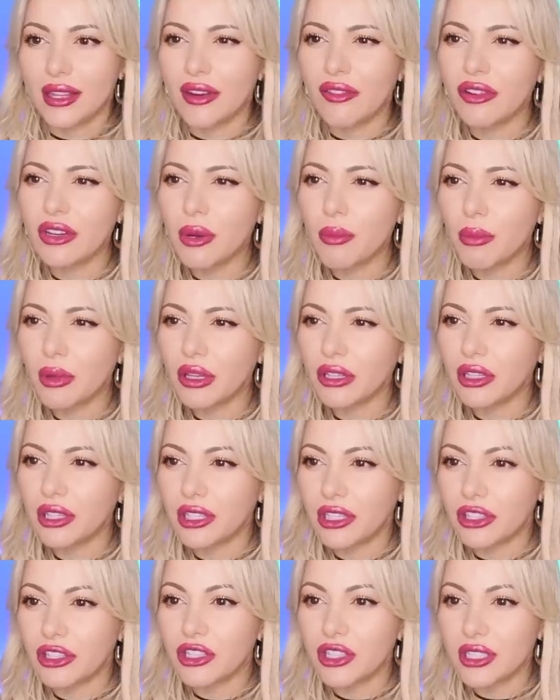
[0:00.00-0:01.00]
Never in a million
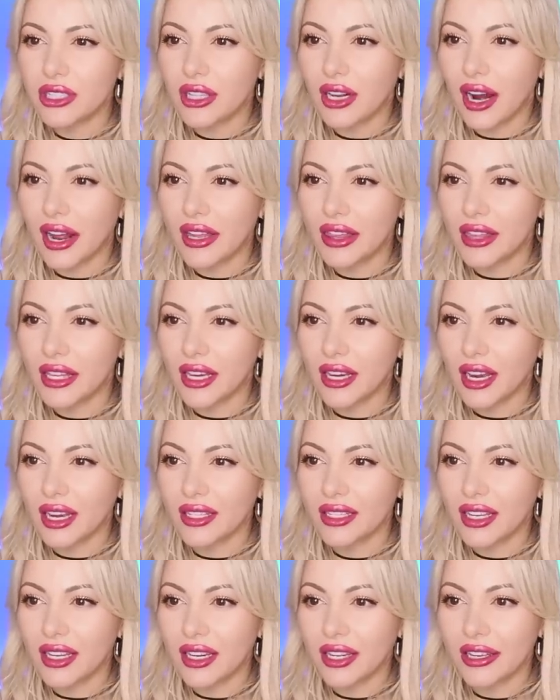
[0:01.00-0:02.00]
years did I think
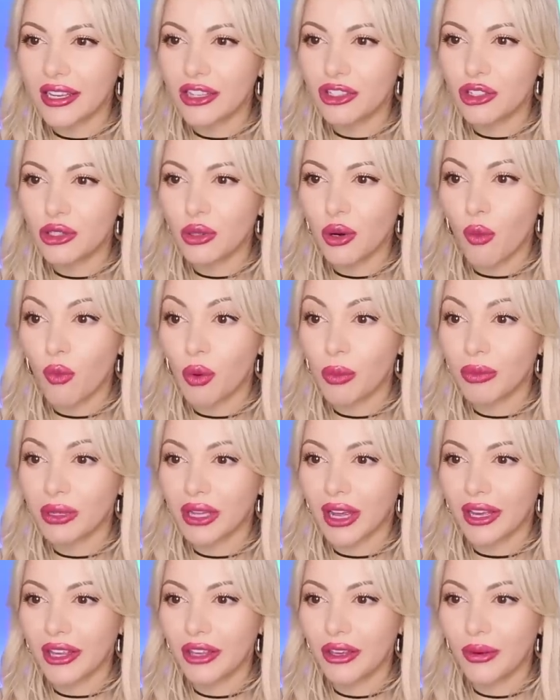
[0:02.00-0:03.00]
I'd get engaged to a woman
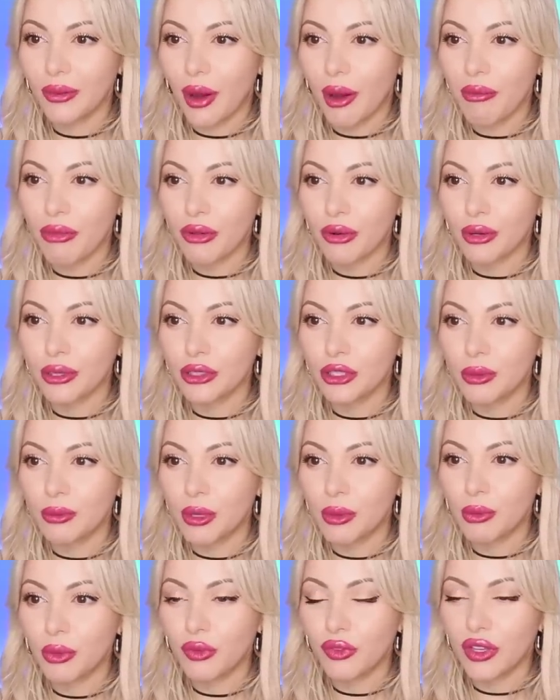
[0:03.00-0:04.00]
like you. I'm thrilled to
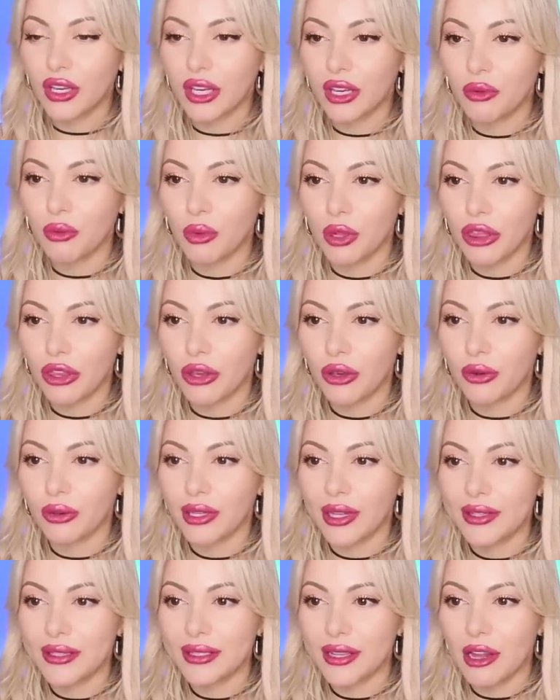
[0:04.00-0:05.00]
be moving in with you.
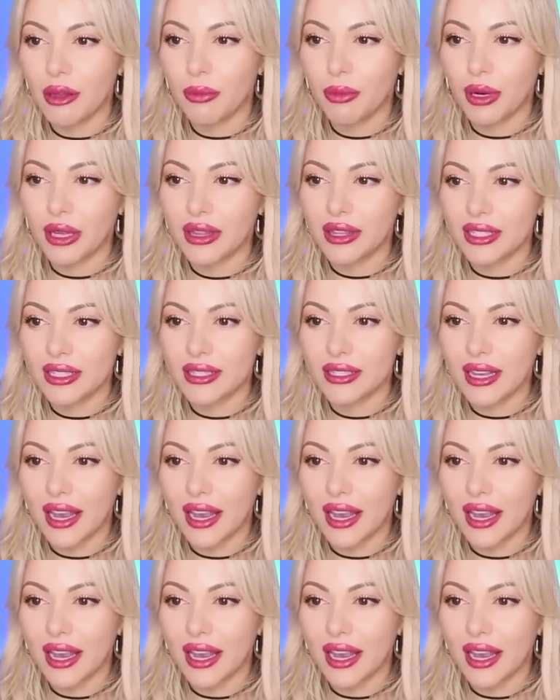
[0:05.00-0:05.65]
Let's celebrate this